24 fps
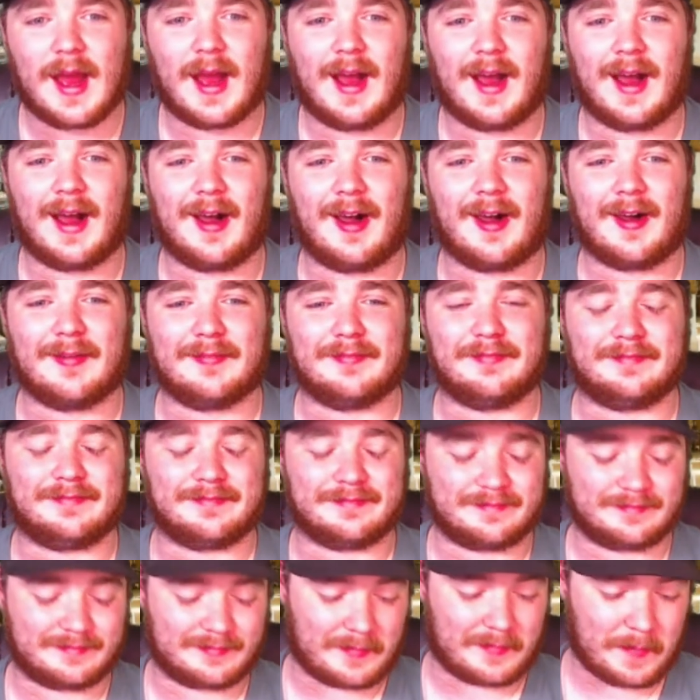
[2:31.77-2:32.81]

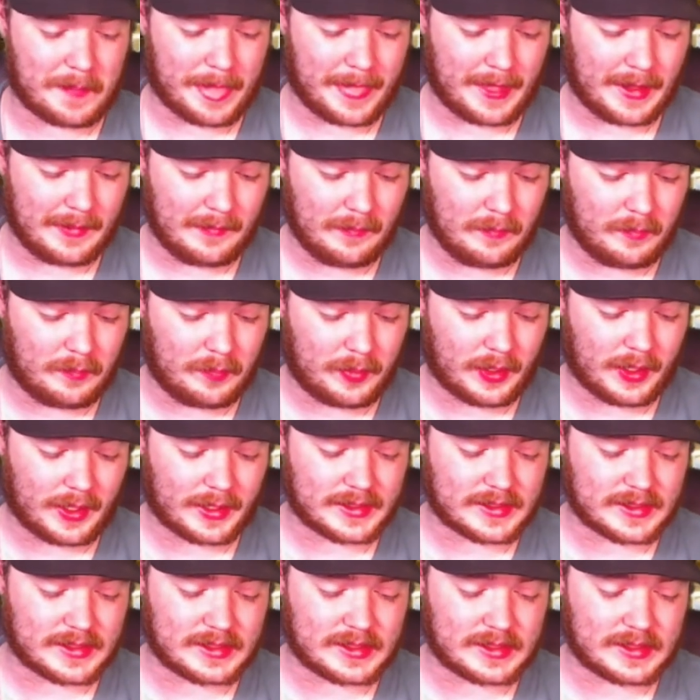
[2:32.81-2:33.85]
Um,
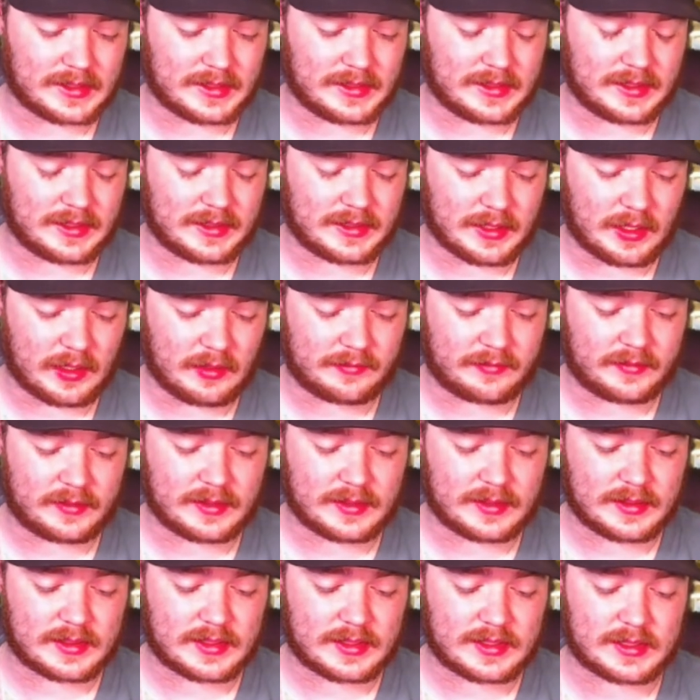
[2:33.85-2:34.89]
but the
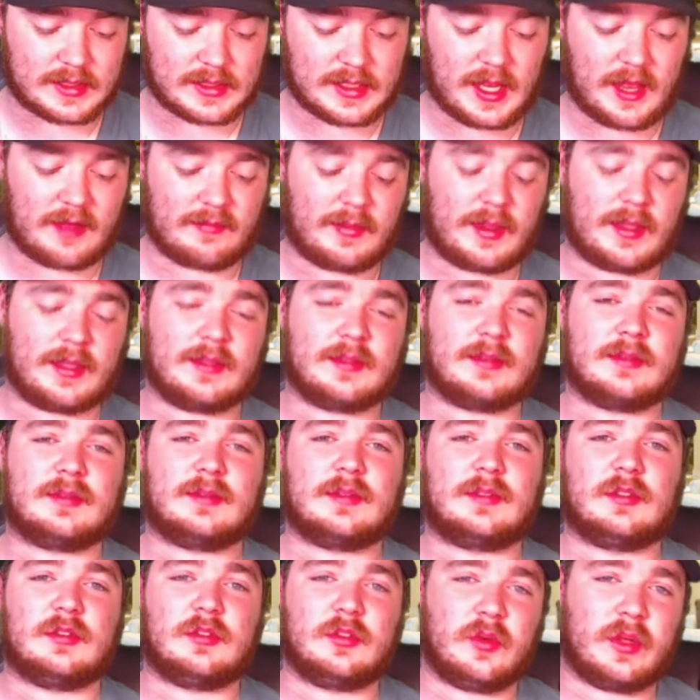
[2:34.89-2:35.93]
Dolphins have
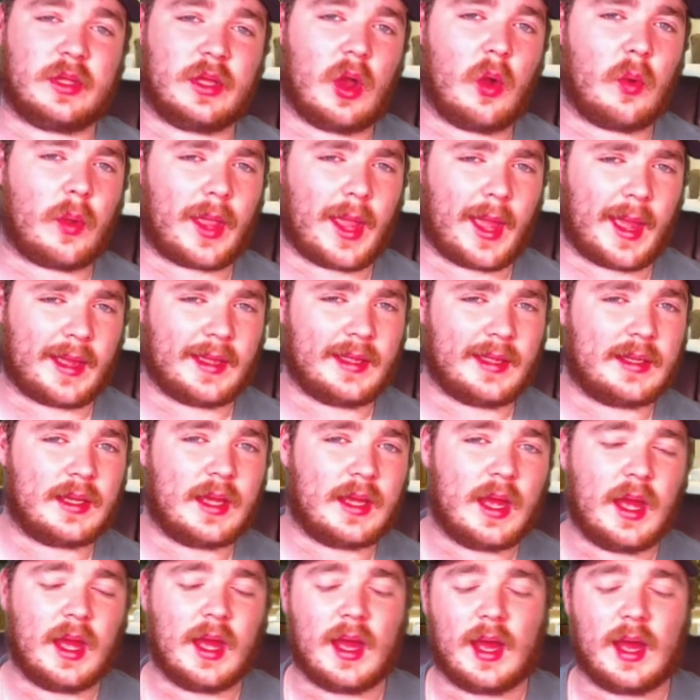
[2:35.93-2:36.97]
been doing okay.
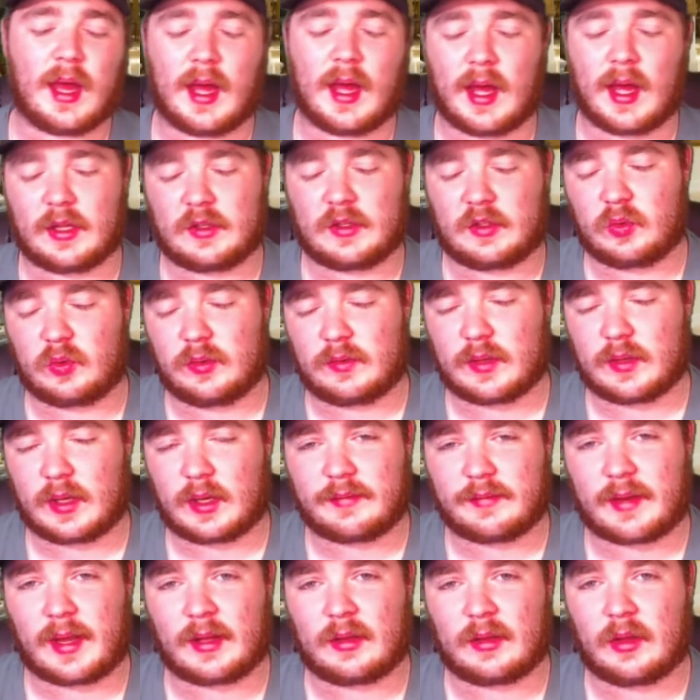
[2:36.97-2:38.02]
Uh, Tua
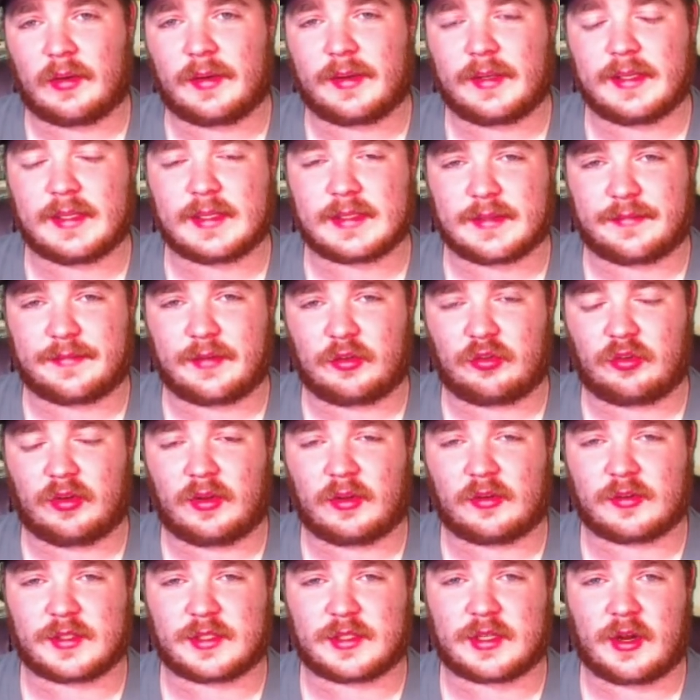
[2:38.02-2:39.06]
Tagovailoa is officially
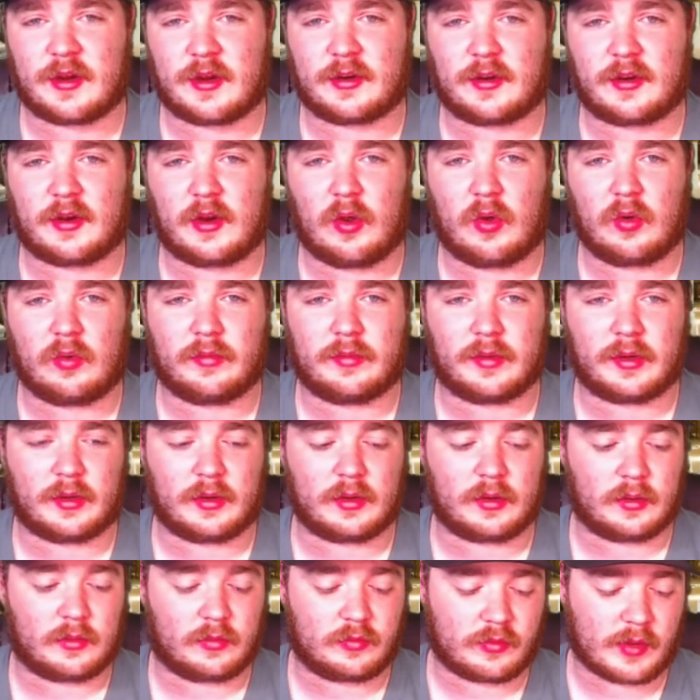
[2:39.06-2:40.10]
their starter
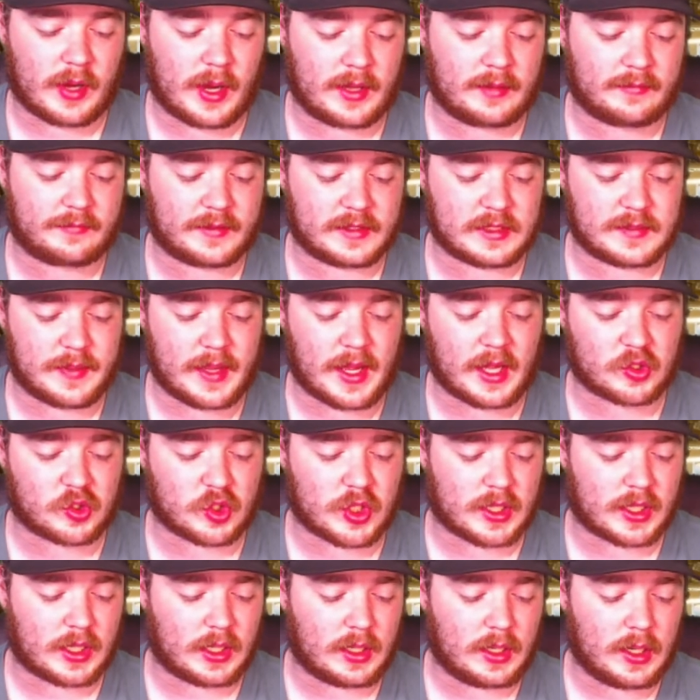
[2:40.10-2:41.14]
over Ryan
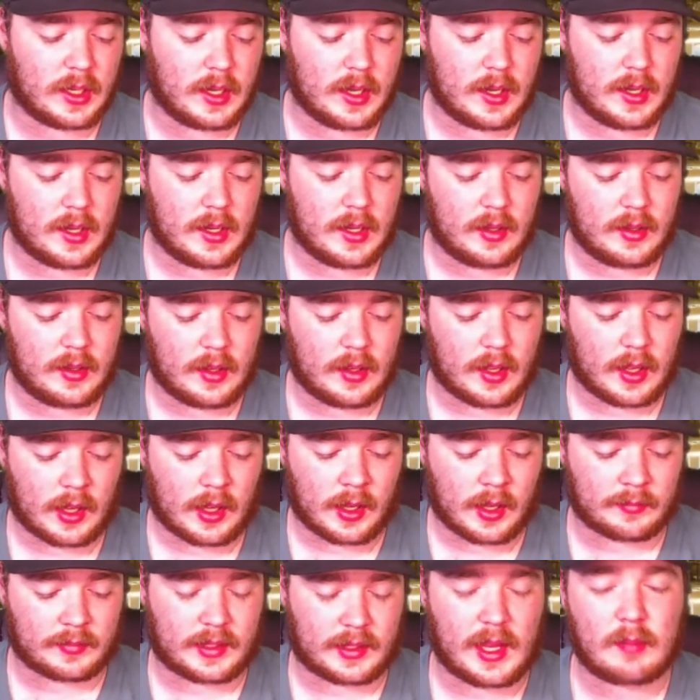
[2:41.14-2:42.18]
Fitzpatrick.
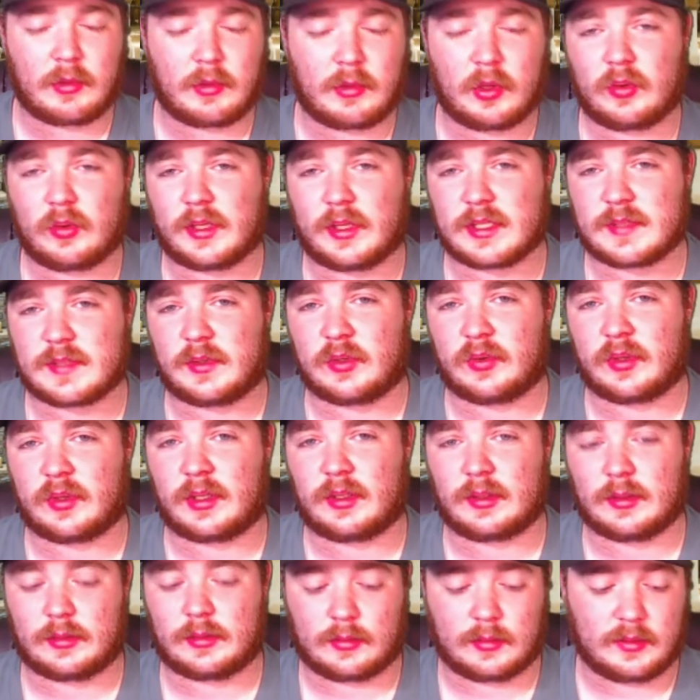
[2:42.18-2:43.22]
Um, Cam Newton has been
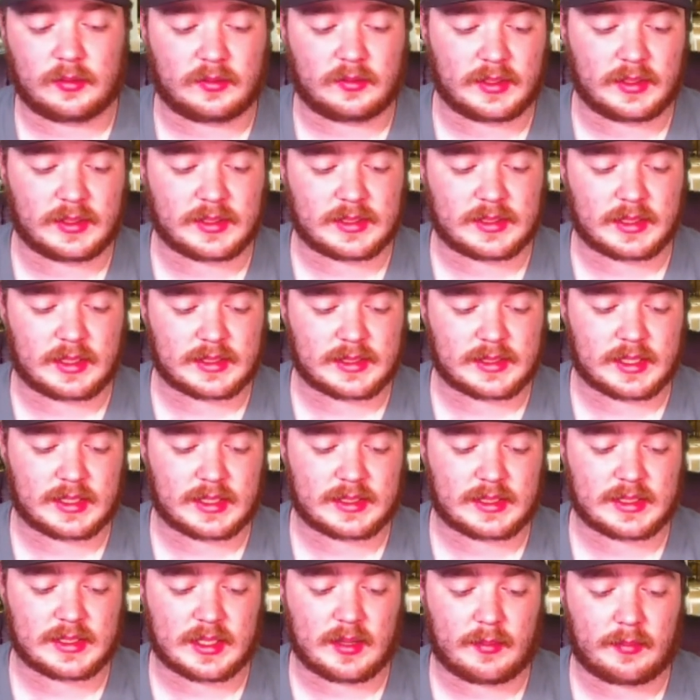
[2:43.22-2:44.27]
doing decent
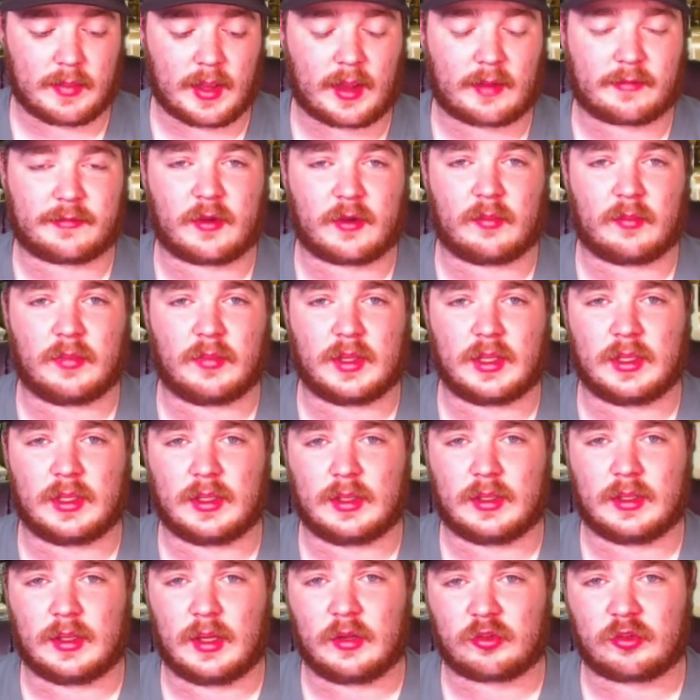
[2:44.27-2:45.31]
since he's come back from
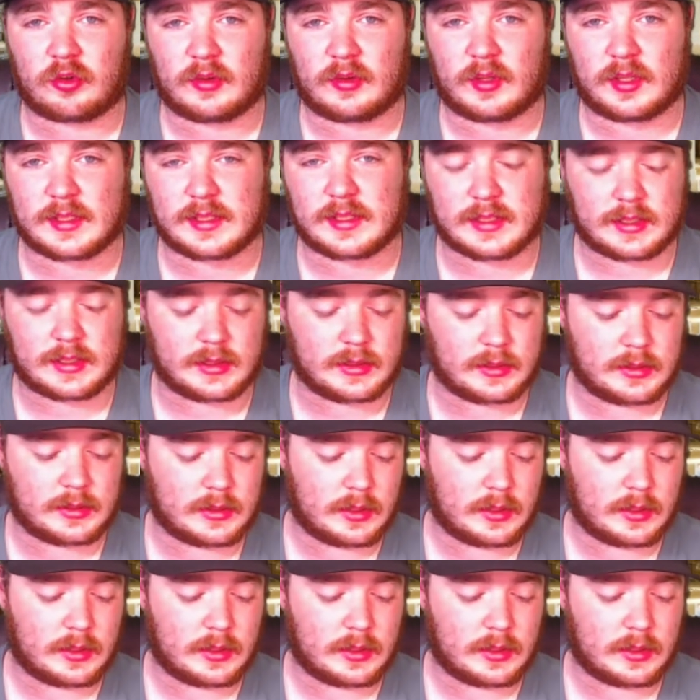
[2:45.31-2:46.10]
the injured list,